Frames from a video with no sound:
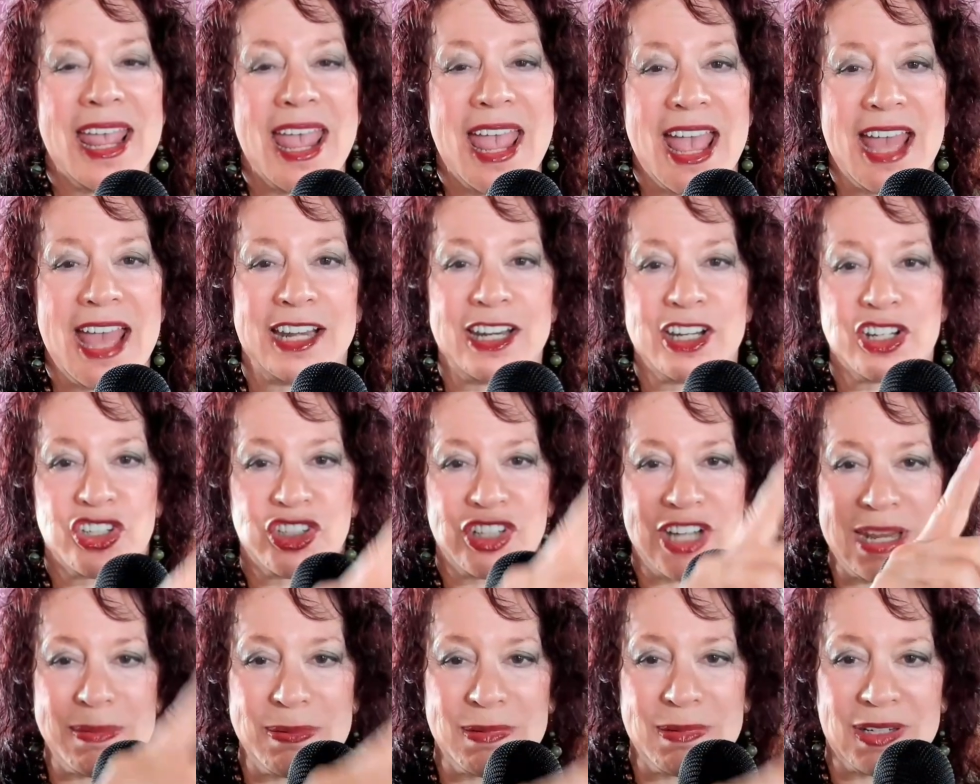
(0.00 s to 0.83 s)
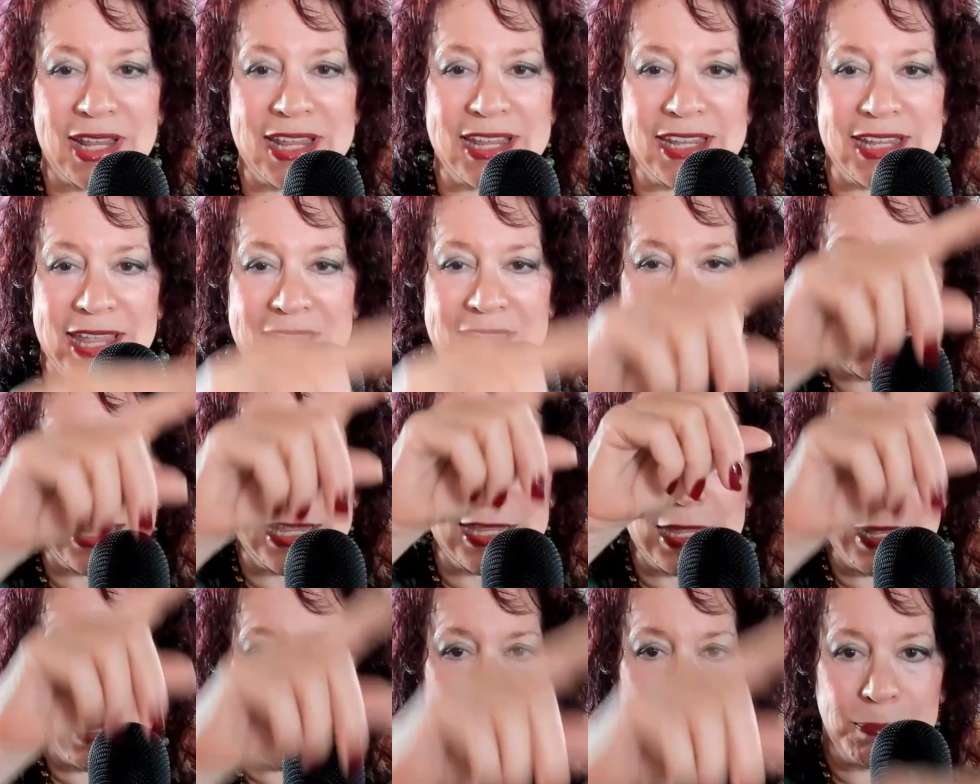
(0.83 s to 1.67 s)
and it's shaped like a
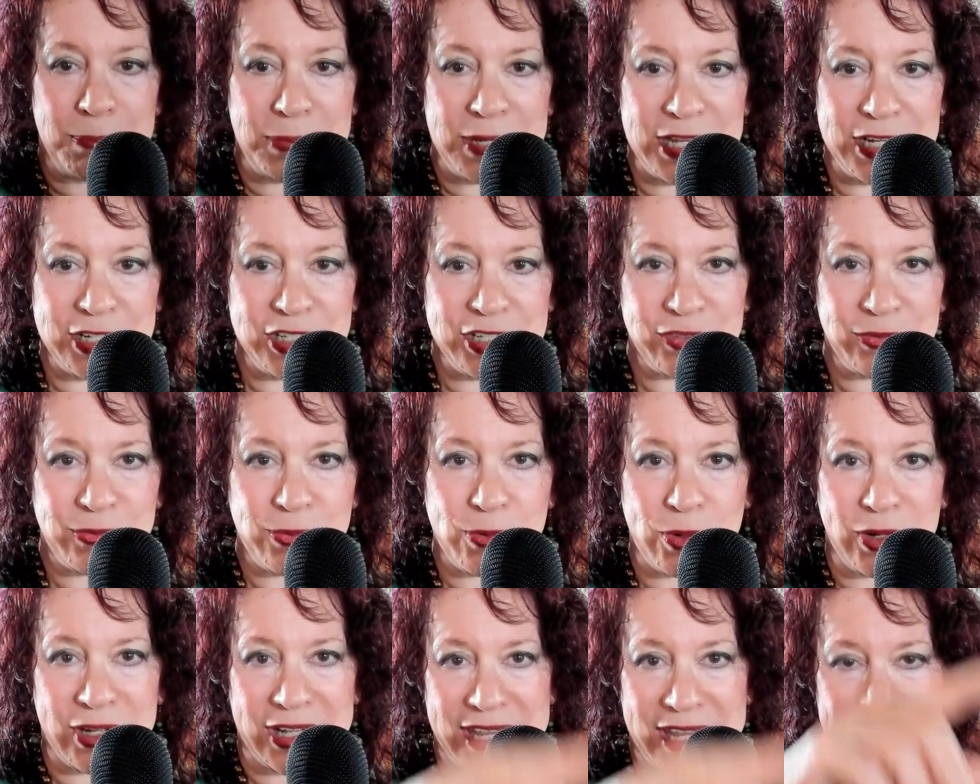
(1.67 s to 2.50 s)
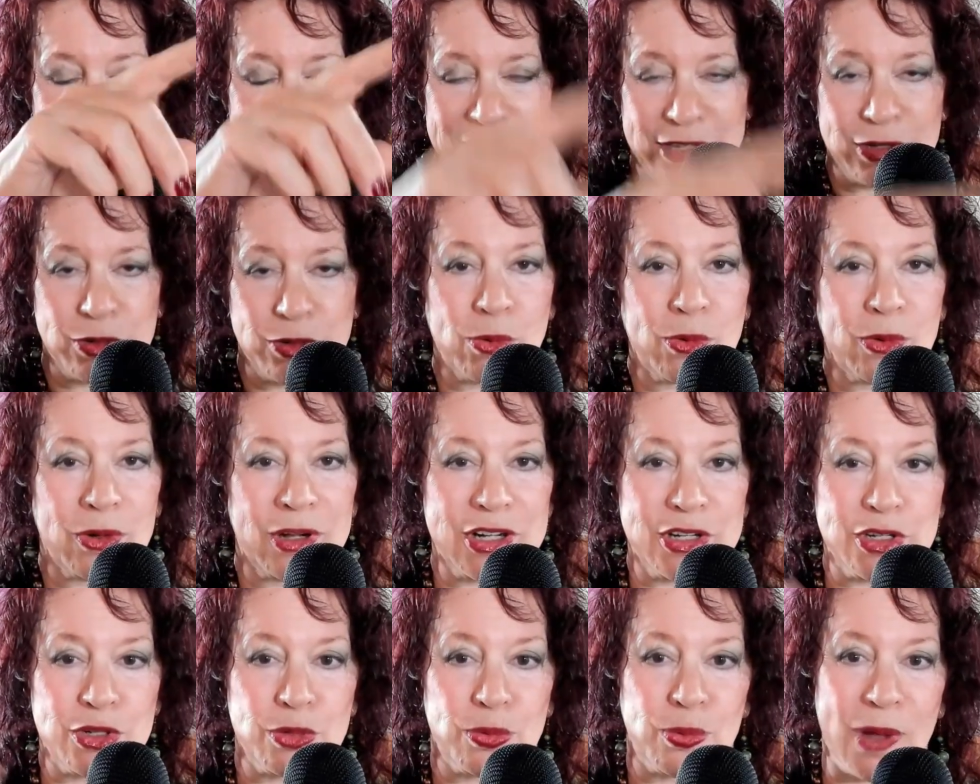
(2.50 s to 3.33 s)
pitchfork head or
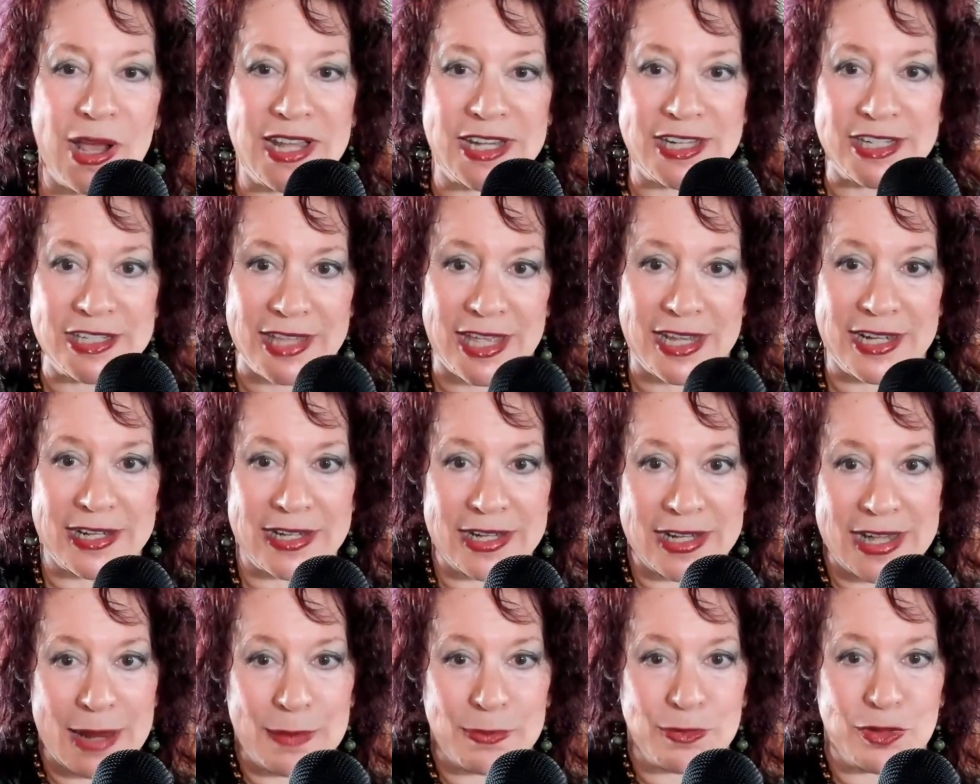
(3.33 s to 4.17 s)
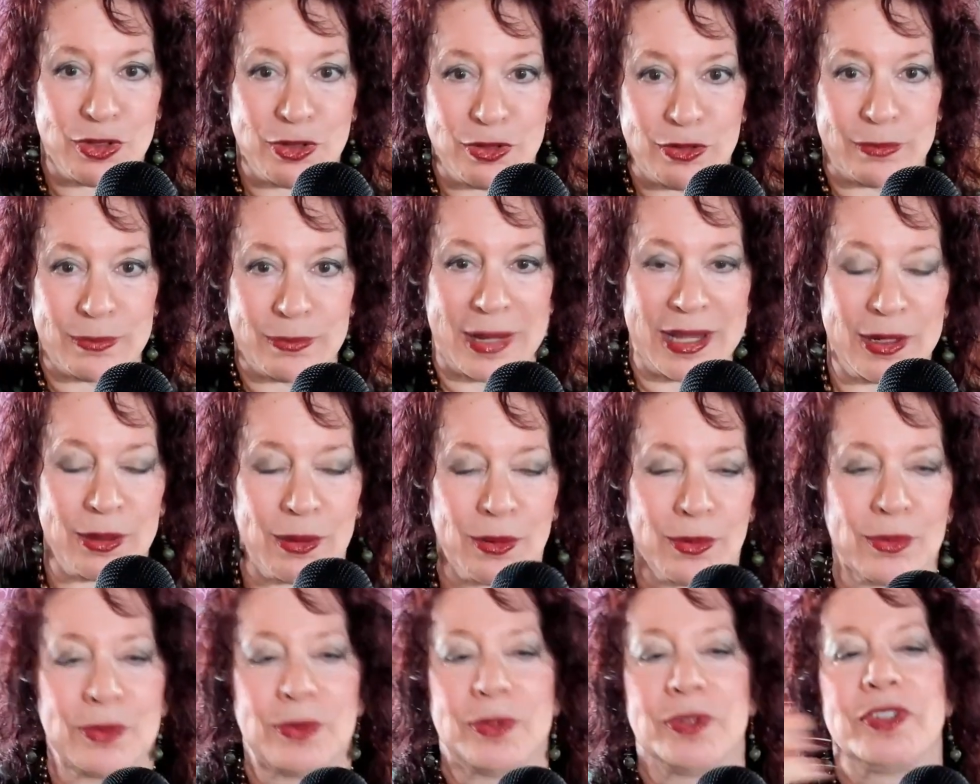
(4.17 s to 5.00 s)
a trident that Neptune might
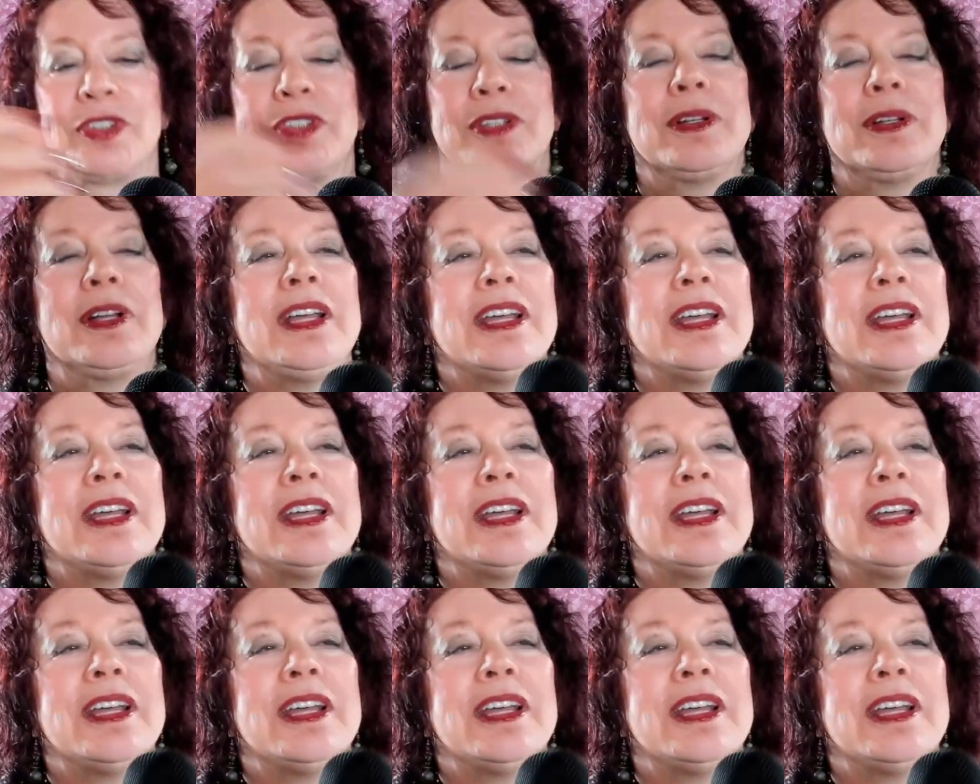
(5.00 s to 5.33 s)
hold.